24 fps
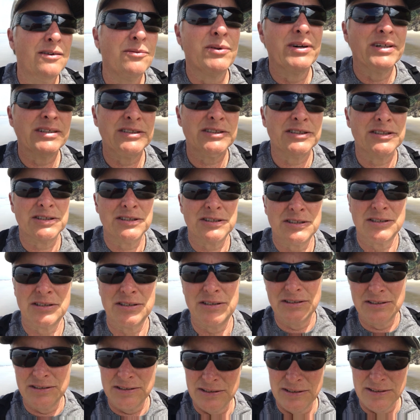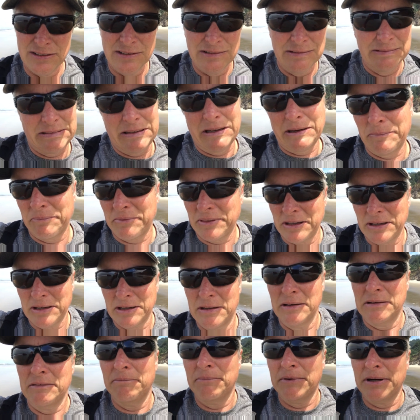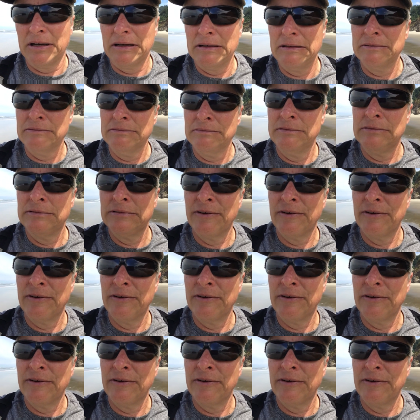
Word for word: which I'm thinking, well,